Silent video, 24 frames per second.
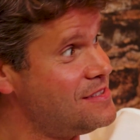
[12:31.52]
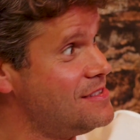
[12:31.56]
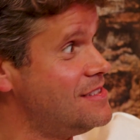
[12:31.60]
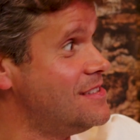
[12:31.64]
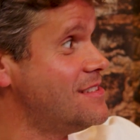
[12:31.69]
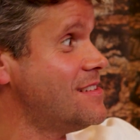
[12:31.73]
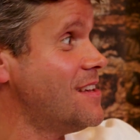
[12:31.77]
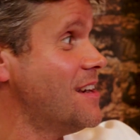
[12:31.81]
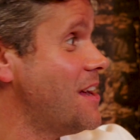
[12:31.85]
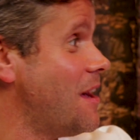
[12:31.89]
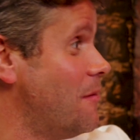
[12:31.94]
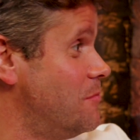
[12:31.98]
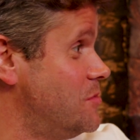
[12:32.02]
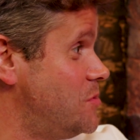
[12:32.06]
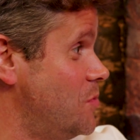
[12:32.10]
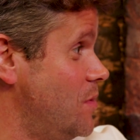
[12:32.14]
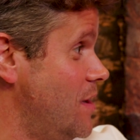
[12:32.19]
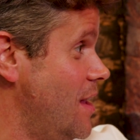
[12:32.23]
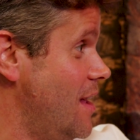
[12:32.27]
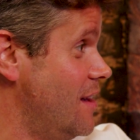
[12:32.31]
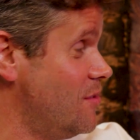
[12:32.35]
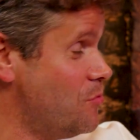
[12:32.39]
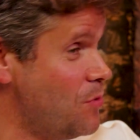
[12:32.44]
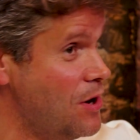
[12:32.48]
is going to come to an
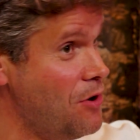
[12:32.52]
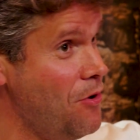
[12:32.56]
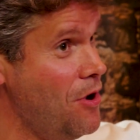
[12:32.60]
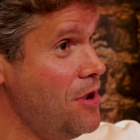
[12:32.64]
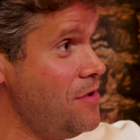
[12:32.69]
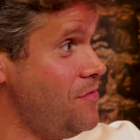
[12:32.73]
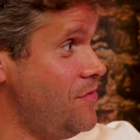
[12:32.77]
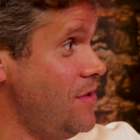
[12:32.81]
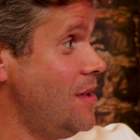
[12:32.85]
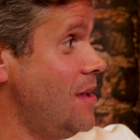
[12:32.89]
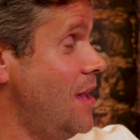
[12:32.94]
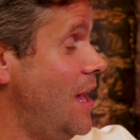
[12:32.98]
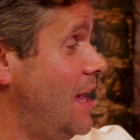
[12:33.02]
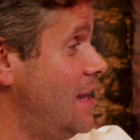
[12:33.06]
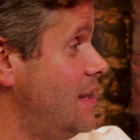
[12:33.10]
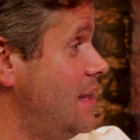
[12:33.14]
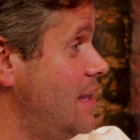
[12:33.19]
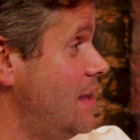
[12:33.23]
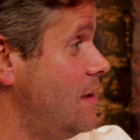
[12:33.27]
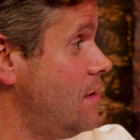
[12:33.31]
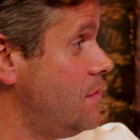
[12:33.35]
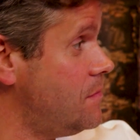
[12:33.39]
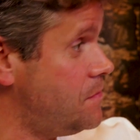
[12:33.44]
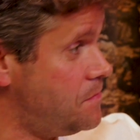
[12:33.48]
end. We're over, and
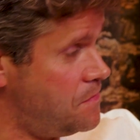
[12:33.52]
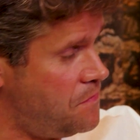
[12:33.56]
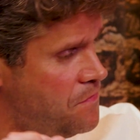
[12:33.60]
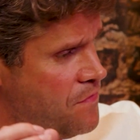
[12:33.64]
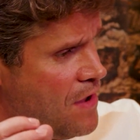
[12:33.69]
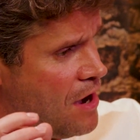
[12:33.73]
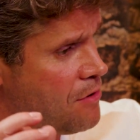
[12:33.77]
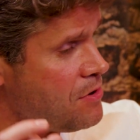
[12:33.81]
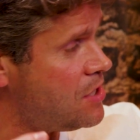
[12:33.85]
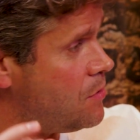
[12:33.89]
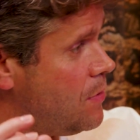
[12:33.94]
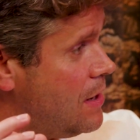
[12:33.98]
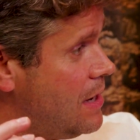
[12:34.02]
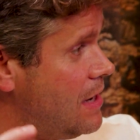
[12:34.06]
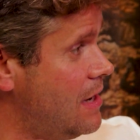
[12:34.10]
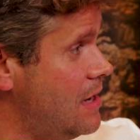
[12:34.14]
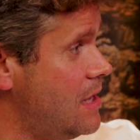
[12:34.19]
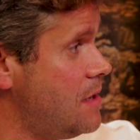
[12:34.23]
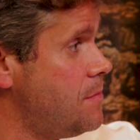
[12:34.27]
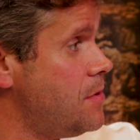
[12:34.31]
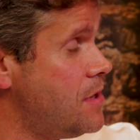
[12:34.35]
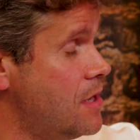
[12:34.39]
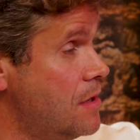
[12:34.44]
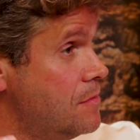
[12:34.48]
it very
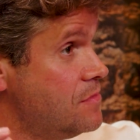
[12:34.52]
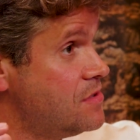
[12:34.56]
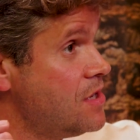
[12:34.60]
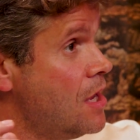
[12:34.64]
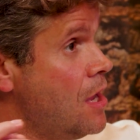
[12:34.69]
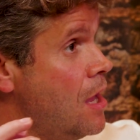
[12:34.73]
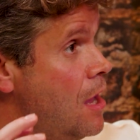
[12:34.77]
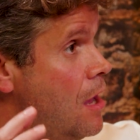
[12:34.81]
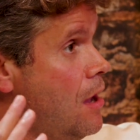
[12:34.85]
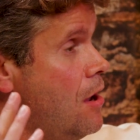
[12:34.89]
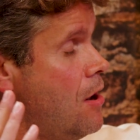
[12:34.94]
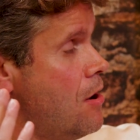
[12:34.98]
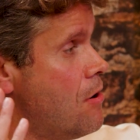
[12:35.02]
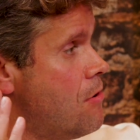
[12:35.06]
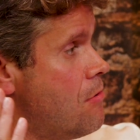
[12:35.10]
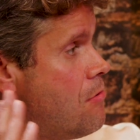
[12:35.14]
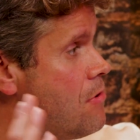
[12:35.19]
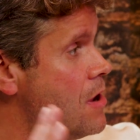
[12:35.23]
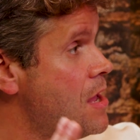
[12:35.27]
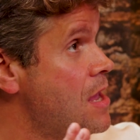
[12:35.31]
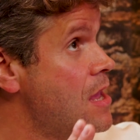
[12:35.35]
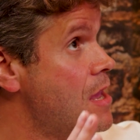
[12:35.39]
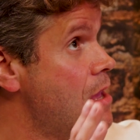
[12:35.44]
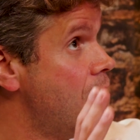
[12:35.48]
quickly becomes
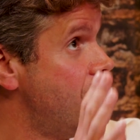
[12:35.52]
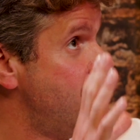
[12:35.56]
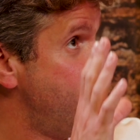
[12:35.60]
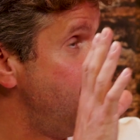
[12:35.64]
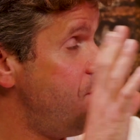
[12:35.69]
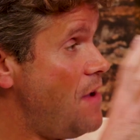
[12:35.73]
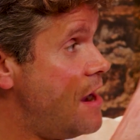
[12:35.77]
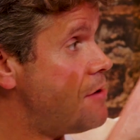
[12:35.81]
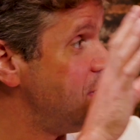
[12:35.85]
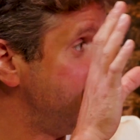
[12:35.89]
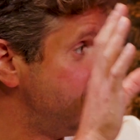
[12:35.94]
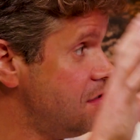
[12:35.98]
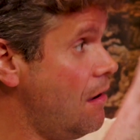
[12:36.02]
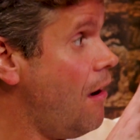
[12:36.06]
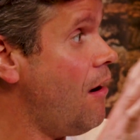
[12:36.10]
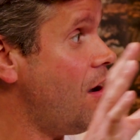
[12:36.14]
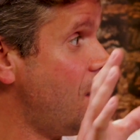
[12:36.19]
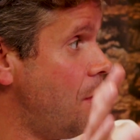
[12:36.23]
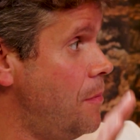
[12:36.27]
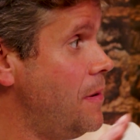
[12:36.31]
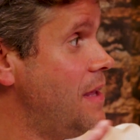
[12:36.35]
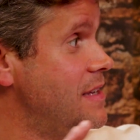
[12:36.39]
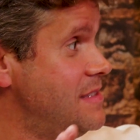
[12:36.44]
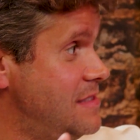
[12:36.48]
a very
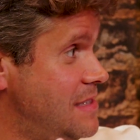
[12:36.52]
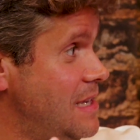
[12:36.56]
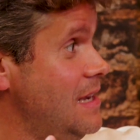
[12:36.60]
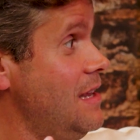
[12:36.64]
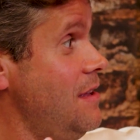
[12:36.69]
dark place to live.